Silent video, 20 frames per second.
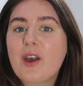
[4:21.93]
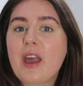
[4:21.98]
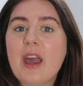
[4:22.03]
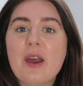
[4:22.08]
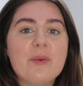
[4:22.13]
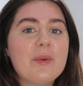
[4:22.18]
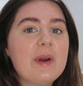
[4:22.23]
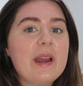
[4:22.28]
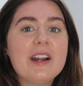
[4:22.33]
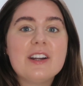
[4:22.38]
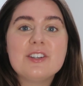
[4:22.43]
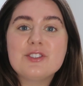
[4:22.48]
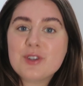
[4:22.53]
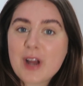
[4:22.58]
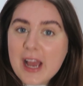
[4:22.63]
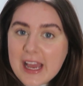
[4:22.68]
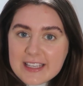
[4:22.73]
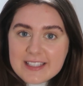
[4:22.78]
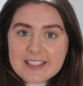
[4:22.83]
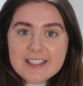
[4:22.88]
Okay, we are
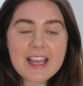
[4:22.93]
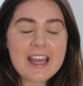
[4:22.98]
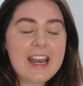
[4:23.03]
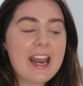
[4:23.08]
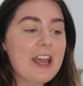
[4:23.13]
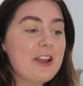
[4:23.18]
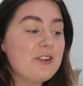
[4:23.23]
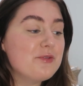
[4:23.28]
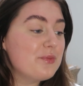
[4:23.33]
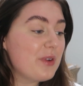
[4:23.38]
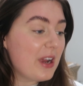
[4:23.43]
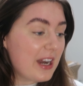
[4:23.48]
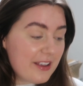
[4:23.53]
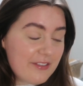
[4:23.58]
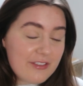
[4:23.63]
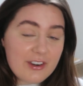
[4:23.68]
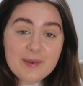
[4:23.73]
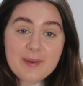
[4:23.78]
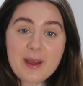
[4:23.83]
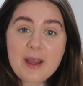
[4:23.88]
dressed and I am
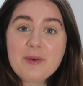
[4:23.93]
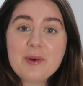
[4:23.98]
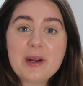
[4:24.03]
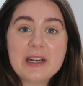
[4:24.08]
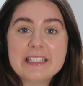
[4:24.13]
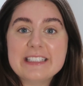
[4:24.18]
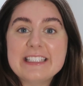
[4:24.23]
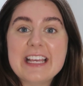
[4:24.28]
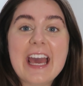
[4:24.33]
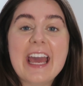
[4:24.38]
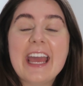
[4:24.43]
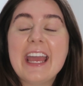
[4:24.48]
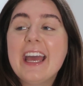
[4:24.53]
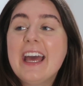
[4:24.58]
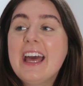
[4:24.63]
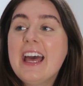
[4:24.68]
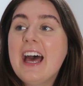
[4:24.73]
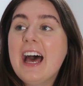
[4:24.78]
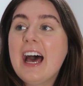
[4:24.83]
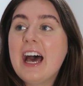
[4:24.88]
ready for my work
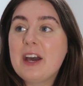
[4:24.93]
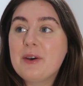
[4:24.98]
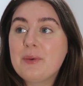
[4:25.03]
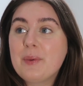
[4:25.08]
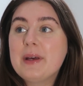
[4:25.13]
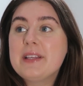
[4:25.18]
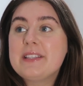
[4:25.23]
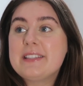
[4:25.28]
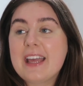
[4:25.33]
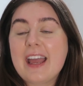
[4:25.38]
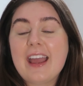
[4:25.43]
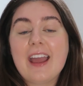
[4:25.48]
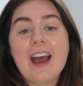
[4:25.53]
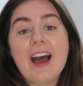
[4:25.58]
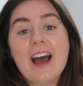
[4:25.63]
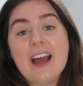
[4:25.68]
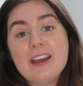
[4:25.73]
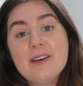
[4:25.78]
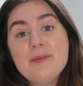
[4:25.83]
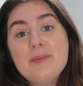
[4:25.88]
day. I will say
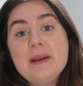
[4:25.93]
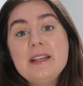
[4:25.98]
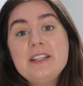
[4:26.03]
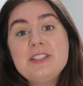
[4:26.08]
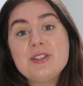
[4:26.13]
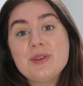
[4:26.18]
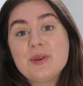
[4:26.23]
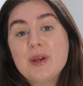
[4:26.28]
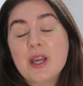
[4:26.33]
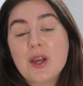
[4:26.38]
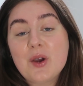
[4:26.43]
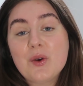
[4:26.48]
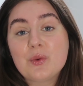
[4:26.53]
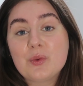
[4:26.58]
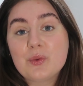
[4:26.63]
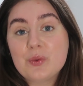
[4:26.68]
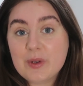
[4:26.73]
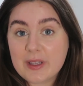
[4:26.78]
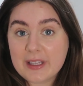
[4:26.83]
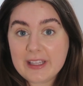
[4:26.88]
I have been
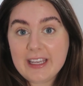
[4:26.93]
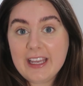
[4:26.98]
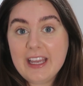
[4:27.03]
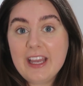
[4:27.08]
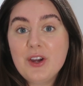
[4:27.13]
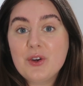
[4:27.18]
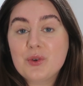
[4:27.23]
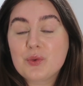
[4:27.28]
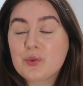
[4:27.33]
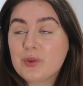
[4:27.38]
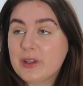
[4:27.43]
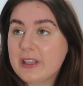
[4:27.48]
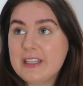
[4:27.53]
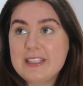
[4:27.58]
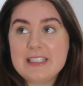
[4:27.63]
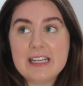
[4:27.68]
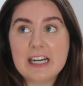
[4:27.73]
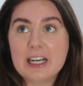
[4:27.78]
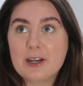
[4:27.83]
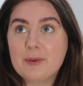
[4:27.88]
doing
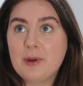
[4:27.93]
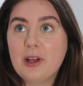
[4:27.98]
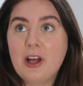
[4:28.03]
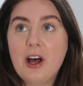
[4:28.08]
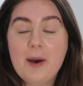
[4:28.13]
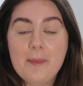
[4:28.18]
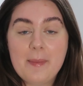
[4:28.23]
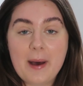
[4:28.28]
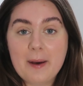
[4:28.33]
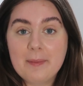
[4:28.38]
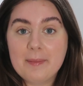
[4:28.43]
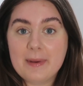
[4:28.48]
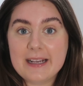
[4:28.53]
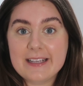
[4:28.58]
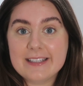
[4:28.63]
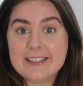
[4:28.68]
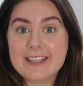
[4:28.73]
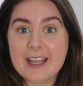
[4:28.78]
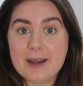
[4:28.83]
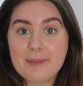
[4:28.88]
really terrible about
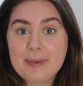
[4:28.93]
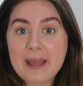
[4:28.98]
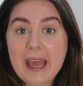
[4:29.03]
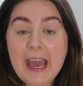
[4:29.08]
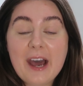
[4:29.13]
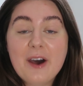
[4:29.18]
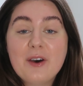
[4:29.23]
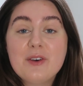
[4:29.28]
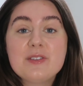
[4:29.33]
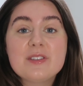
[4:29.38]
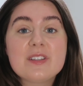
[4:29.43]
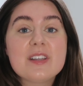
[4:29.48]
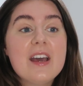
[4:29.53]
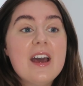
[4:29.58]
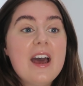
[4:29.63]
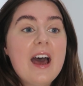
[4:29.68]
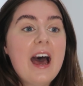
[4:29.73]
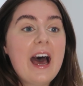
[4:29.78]
my step count.